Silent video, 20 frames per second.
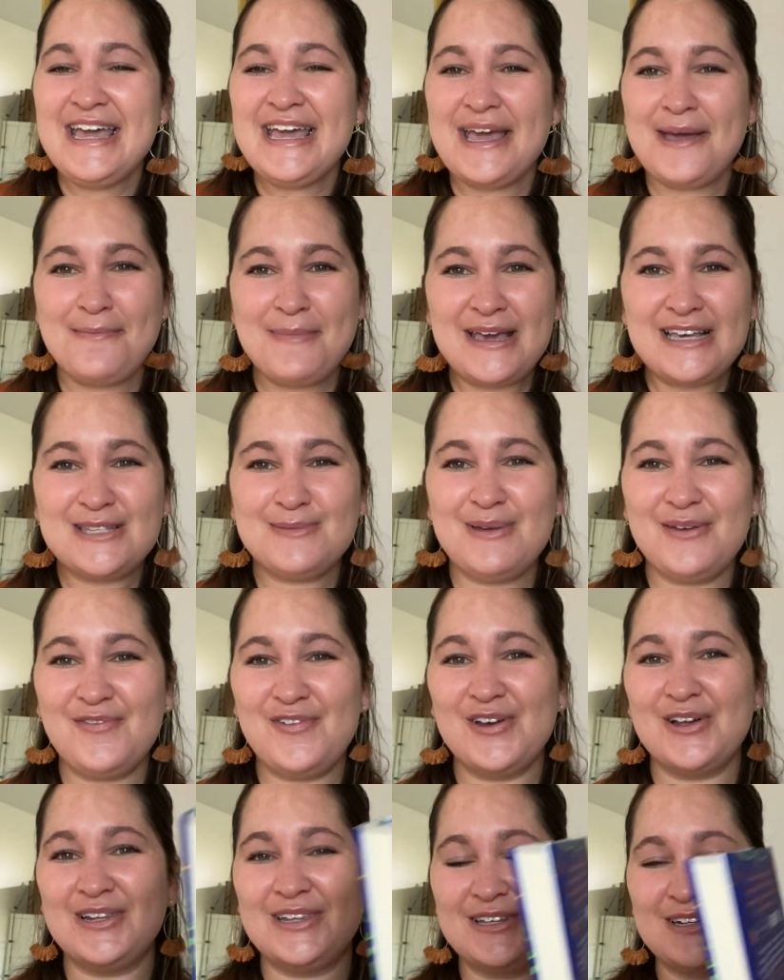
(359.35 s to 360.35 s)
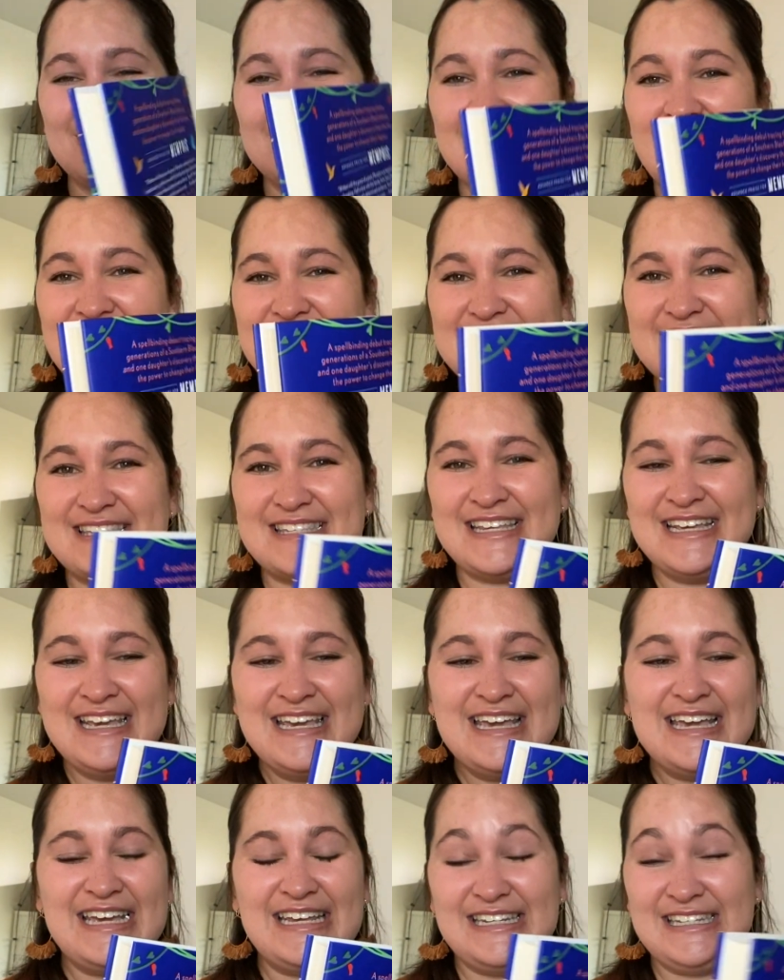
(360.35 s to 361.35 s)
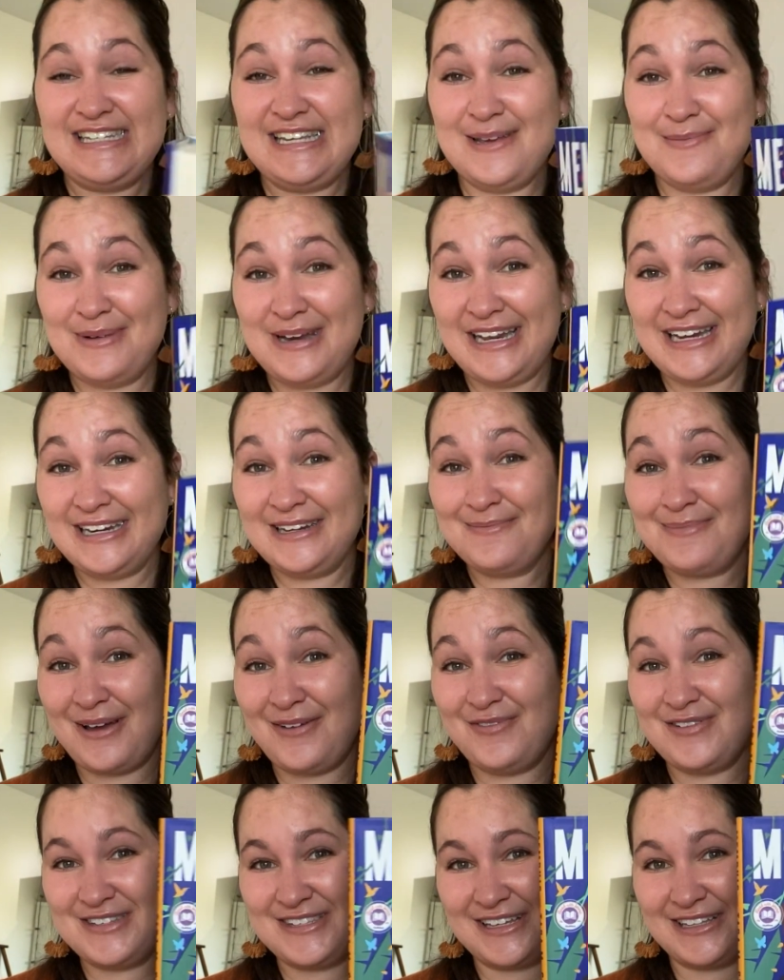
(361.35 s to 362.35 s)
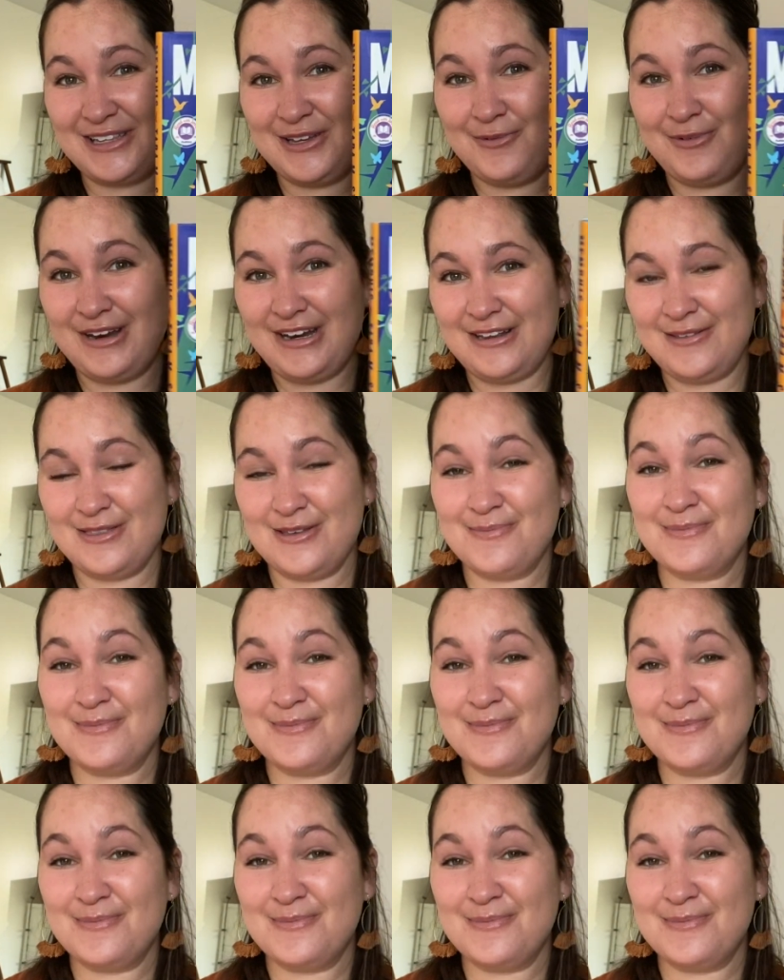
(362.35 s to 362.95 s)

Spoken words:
It makes me feel a little less intimidated by physically reading the